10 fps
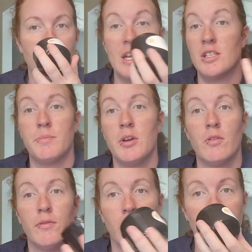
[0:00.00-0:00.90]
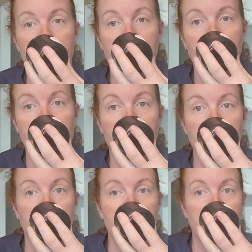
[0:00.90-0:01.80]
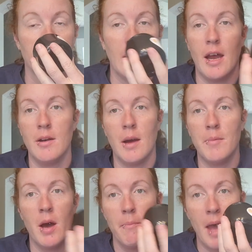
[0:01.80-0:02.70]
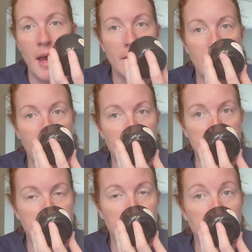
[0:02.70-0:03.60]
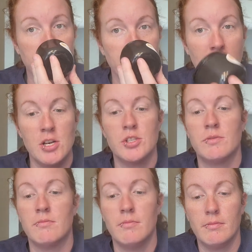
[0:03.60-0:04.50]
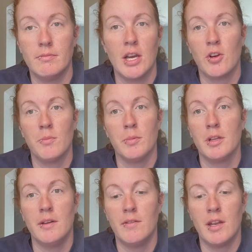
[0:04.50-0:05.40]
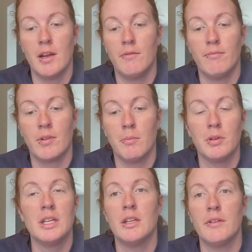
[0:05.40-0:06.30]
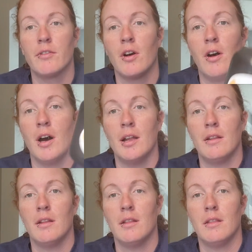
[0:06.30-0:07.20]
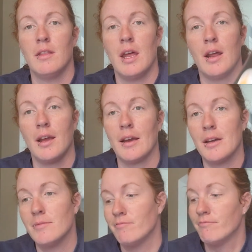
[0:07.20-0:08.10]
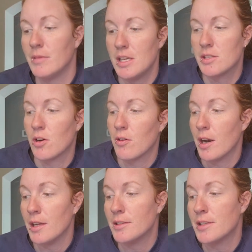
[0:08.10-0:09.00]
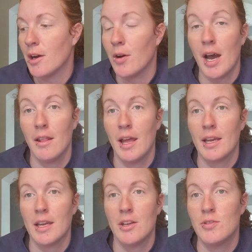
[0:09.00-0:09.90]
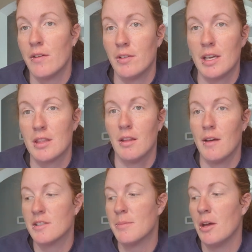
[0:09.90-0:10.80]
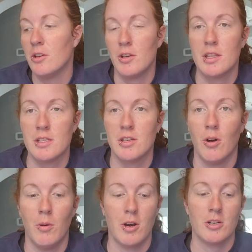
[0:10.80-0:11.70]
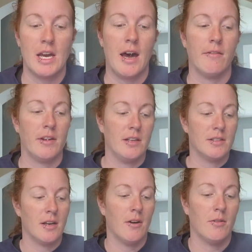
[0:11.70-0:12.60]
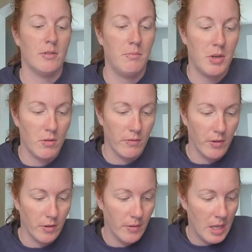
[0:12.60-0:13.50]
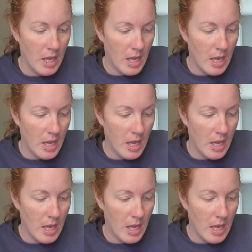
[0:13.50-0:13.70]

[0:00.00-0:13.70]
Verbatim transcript: And it's beautiful. I, I'm not mad that I got two. I just, I couldn't believe that I completely forgot that I got this already. So I like it. You definitely get the love spell and you get the saltwater taffy. So beautiful.